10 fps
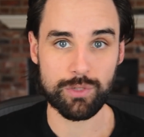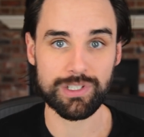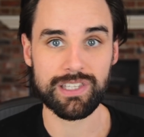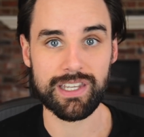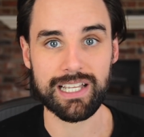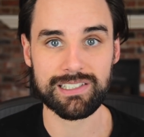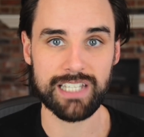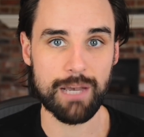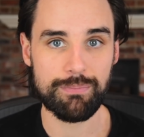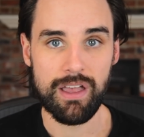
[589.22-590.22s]
and you want to take the next
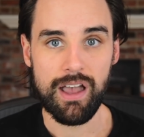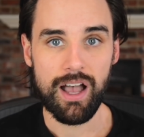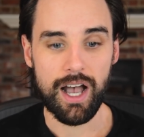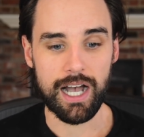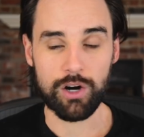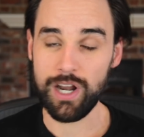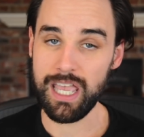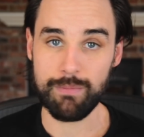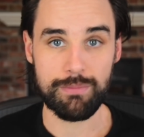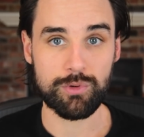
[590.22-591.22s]
step, or
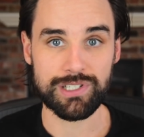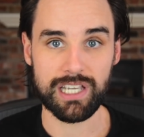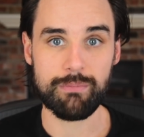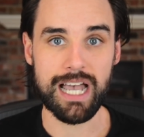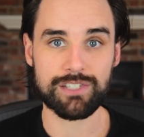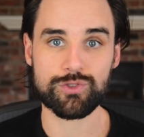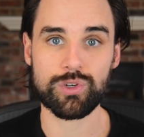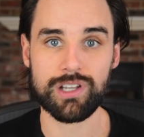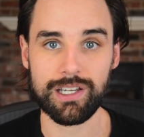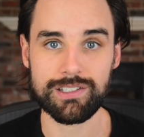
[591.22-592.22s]
hey, maybe you want to take a massive
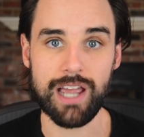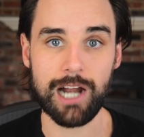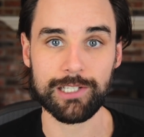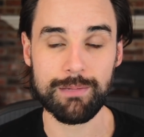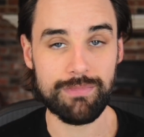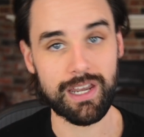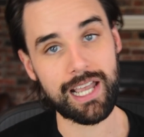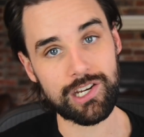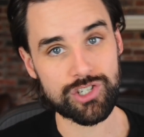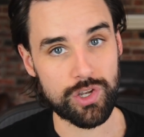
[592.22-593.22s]
shortcut entirely, then
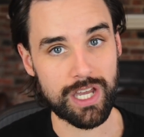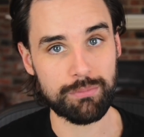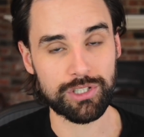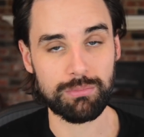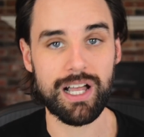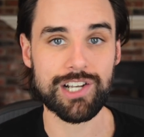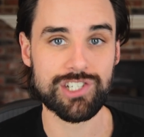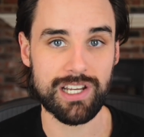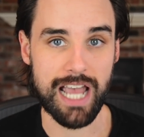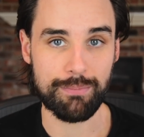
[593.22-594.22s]
I can show you how to build a
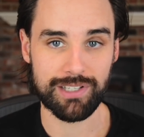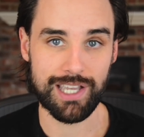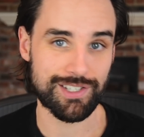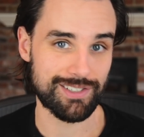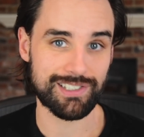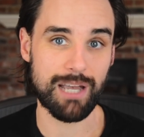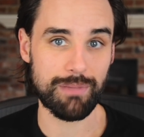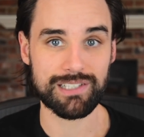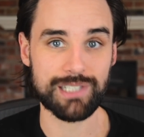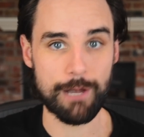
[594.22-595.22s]
blockchain application
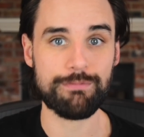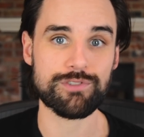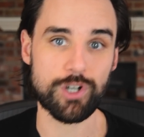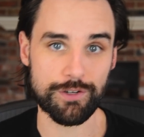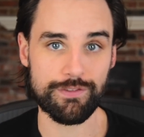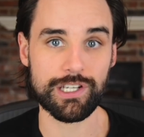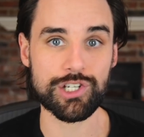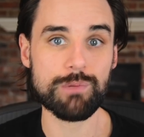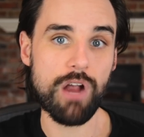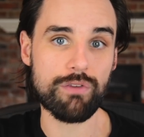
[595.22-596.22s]
step-by-step, start to
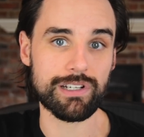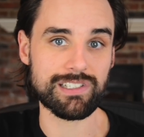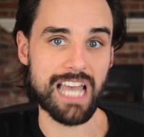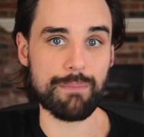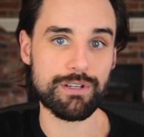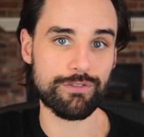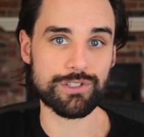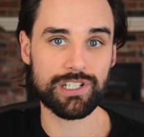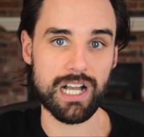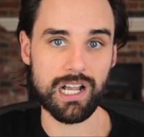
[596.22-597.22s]
finish over at
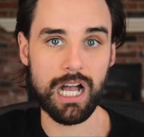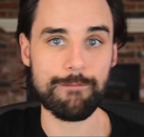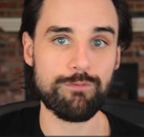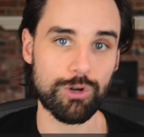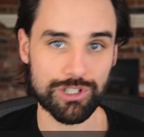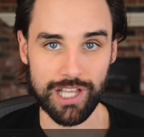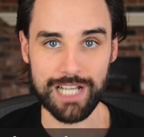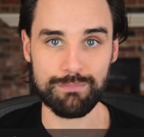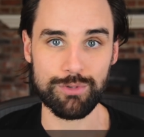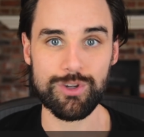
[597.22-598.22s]

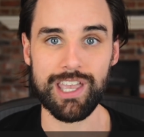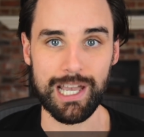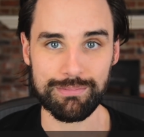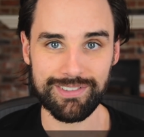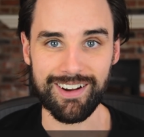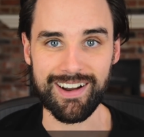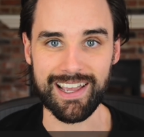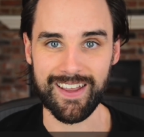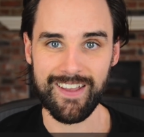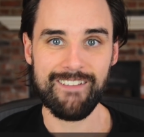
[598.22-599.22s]
dappydiversity.com/bootcamp. All
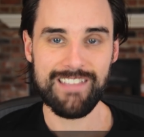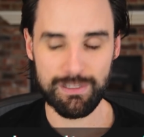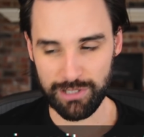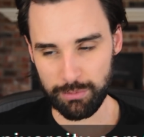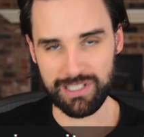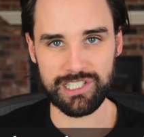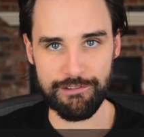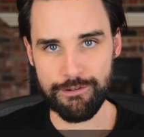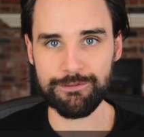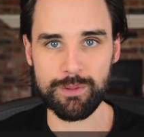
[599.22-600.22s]
right. It's be a little bit
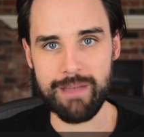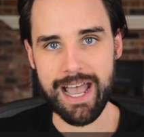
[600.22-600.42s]
different from the